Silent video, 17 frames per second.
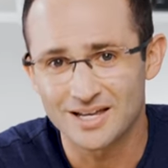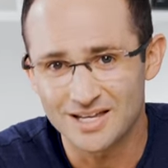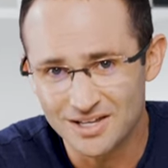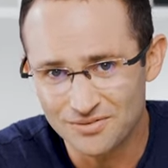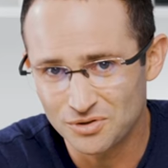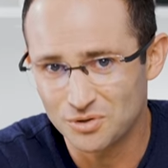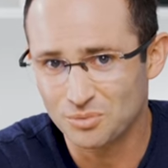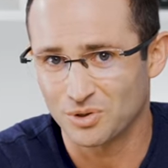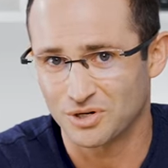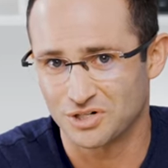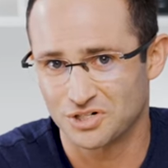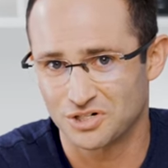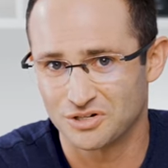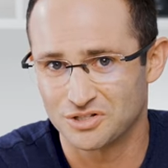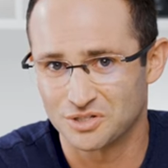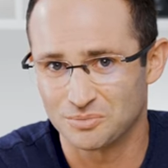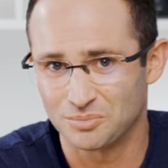If you want to
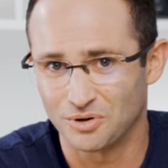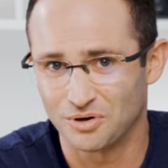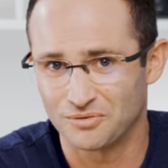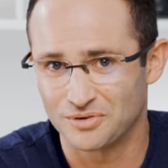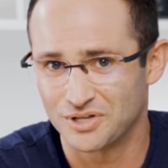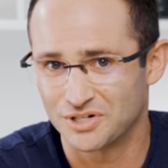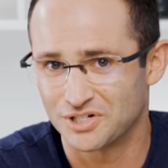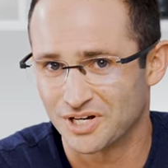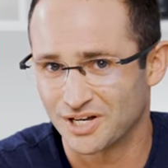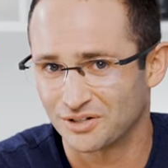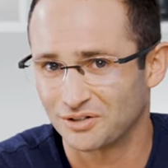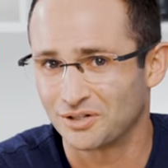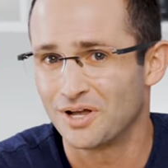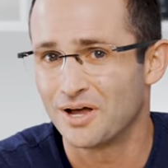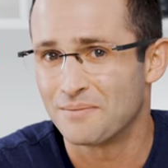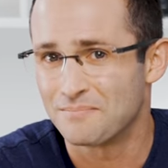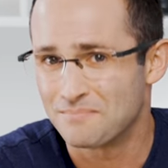show support for the
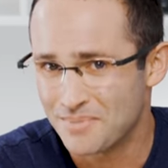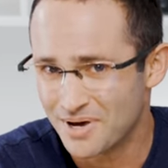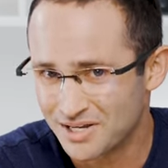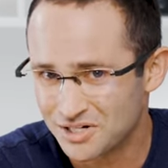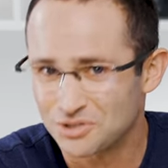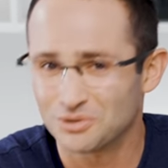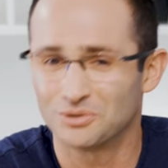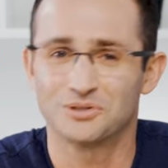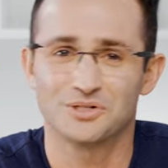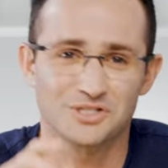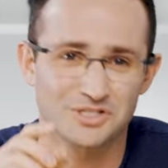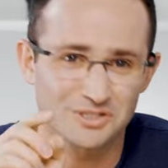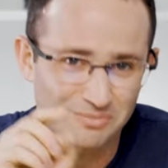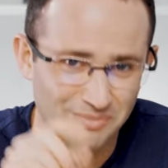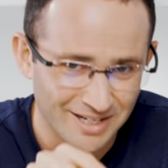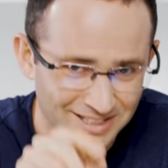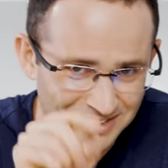channel, make sure to
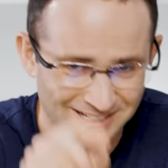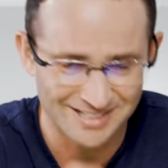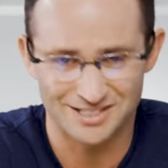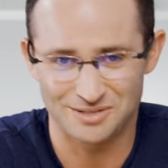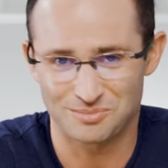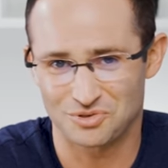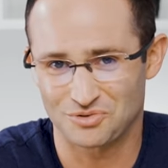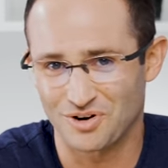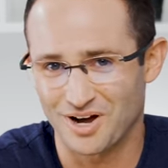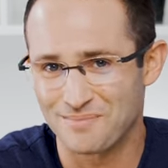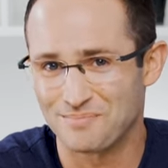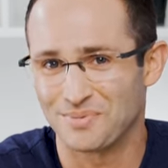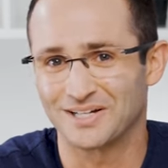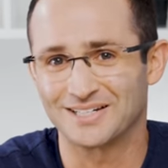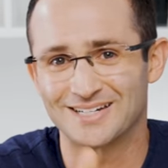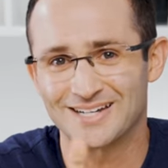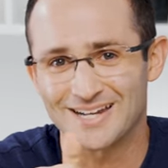smash that subscribe
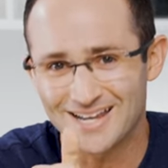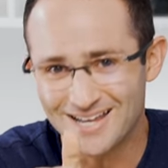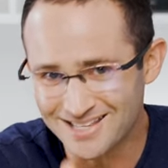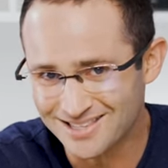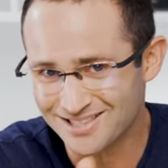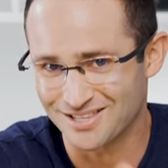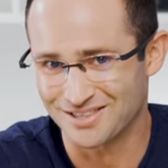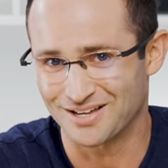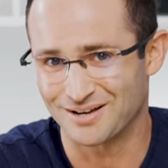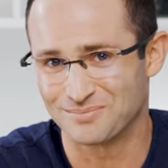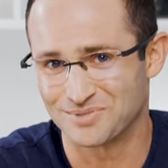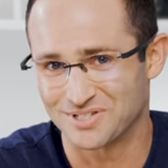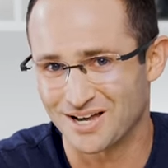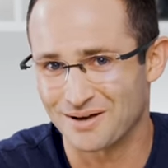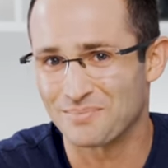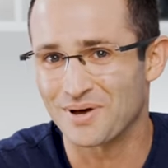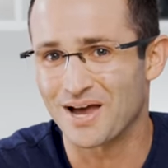button, hit the thumbs
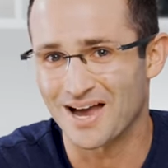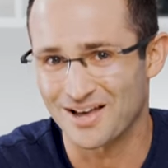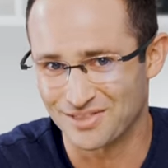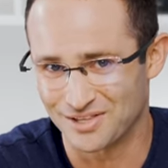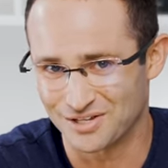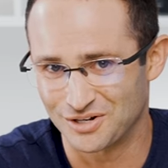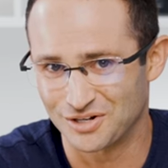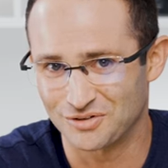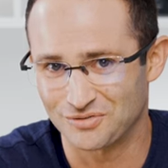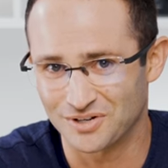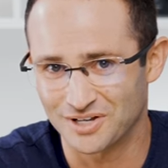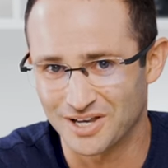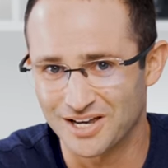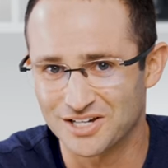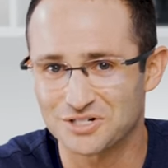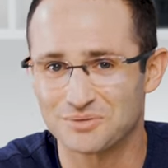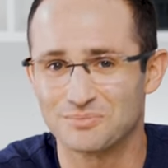up and the
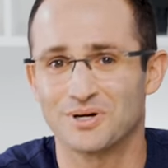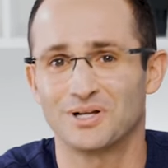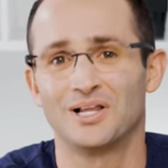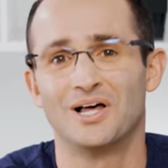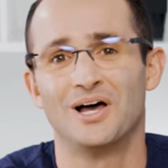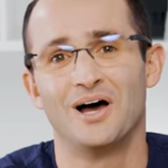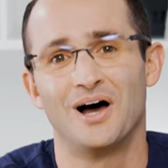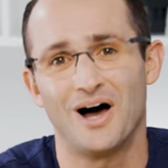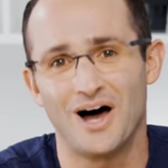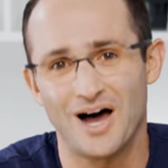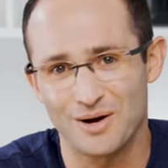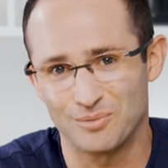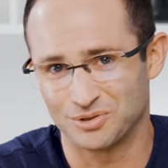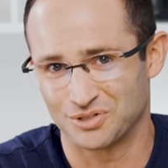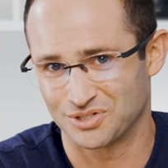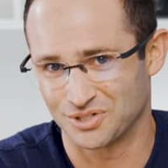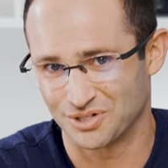notification bell. I
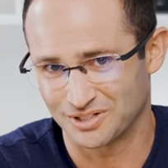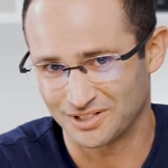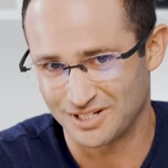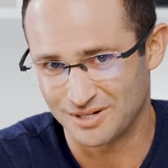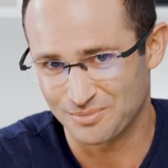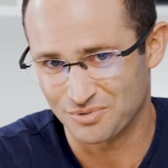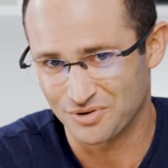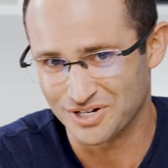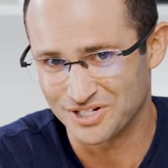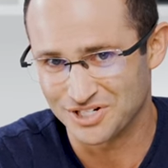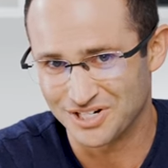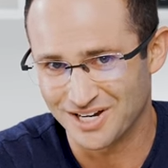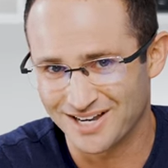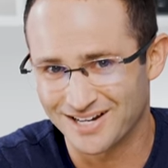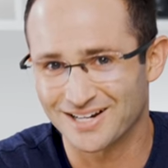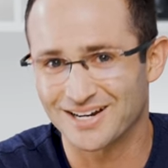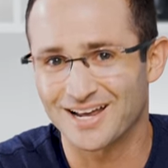would certainly
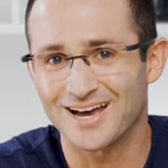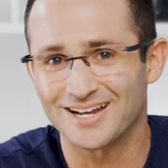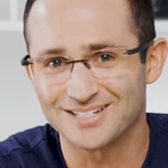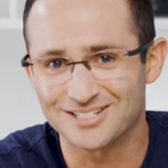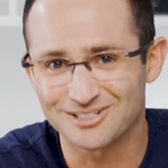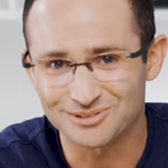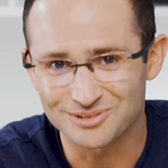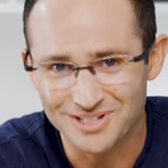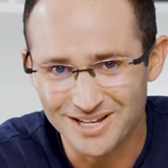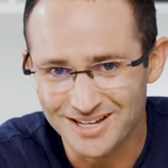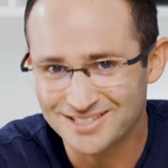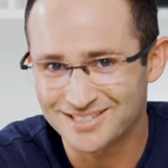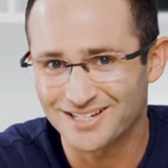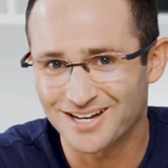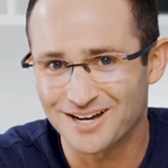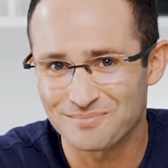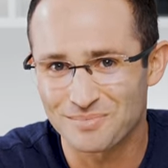appreciate it. Until
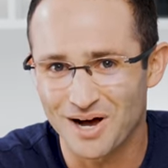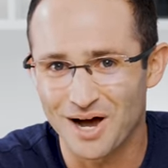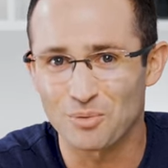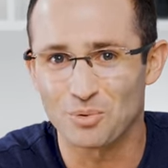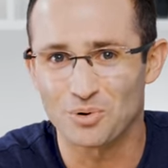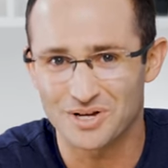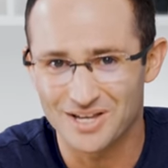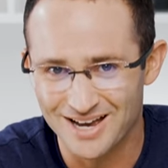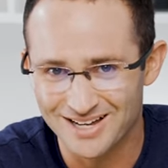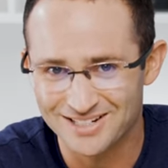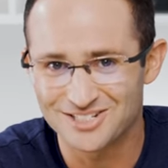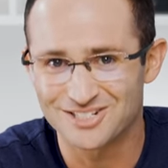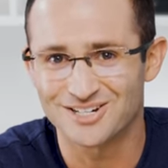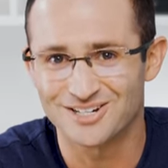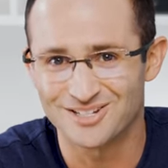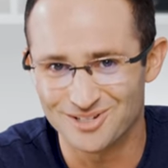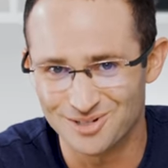next time, I will
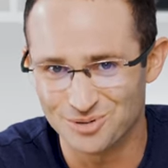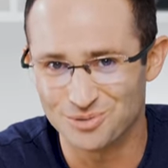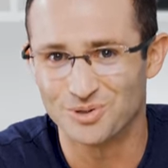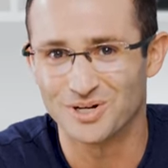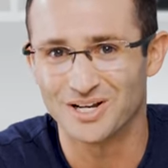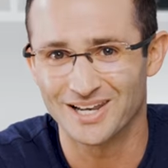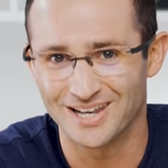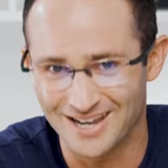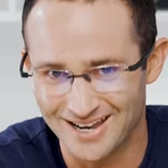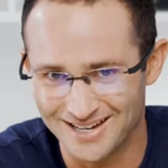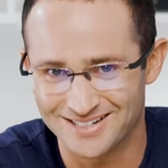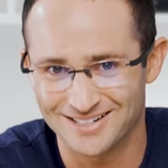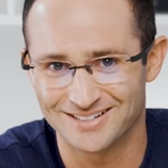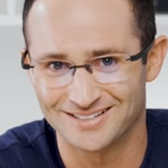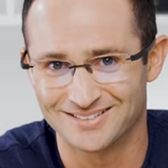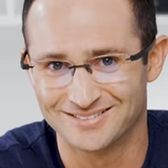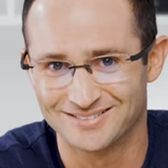catch you
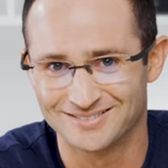later.